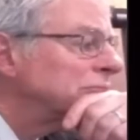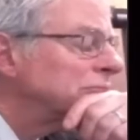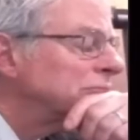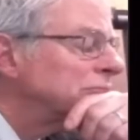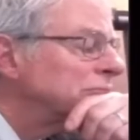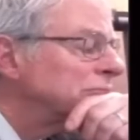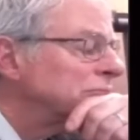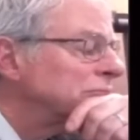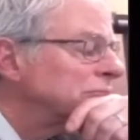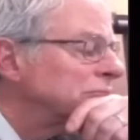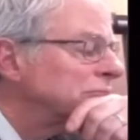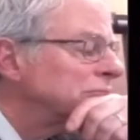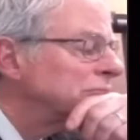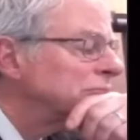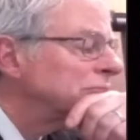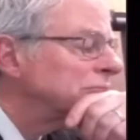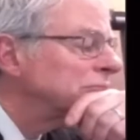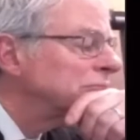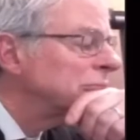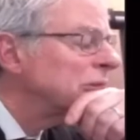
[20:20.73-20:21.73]
for the
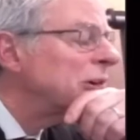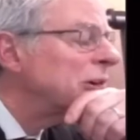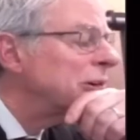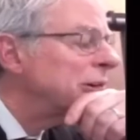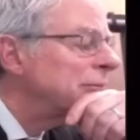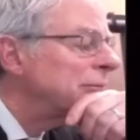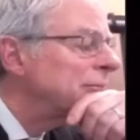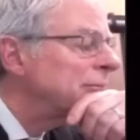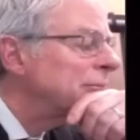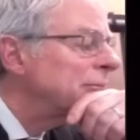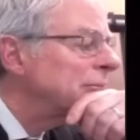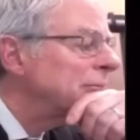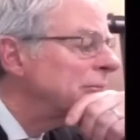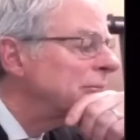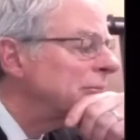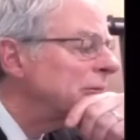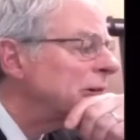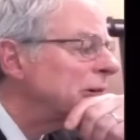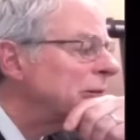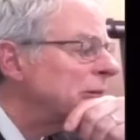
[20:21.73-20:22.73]
original arrest.
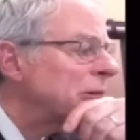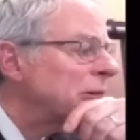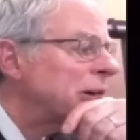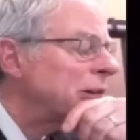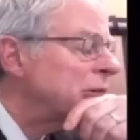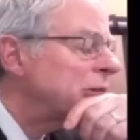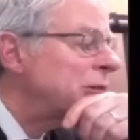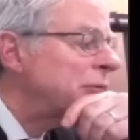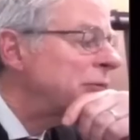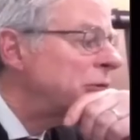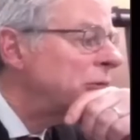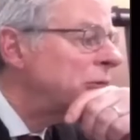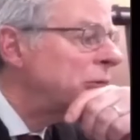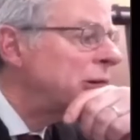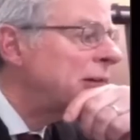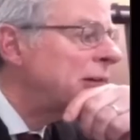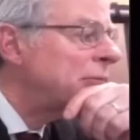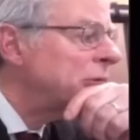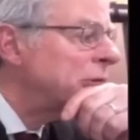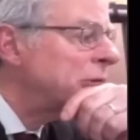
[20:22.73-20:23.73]
Well, okay, then if you
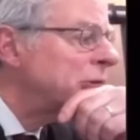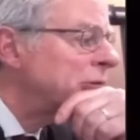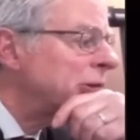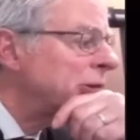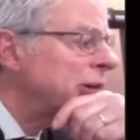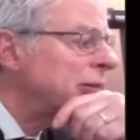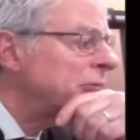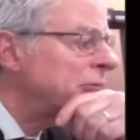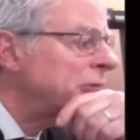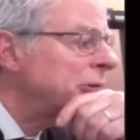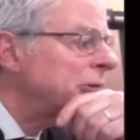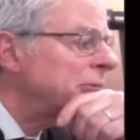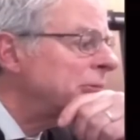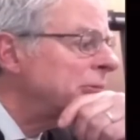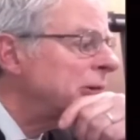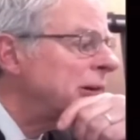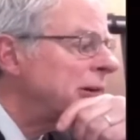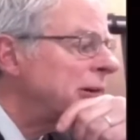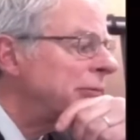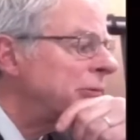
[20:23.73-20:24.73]
don't have one, you don't have one.
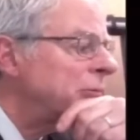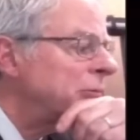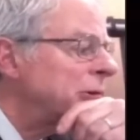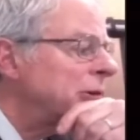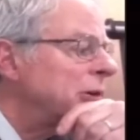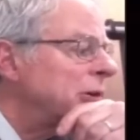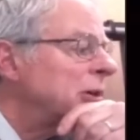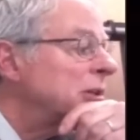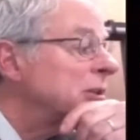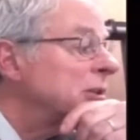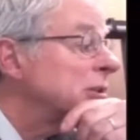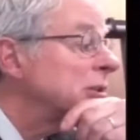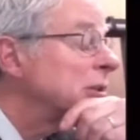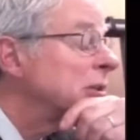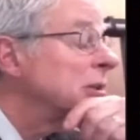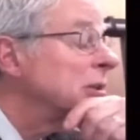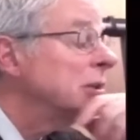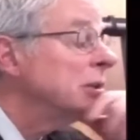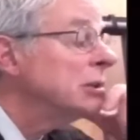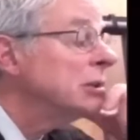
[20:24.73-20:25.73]
Not everyone does. Well, I do have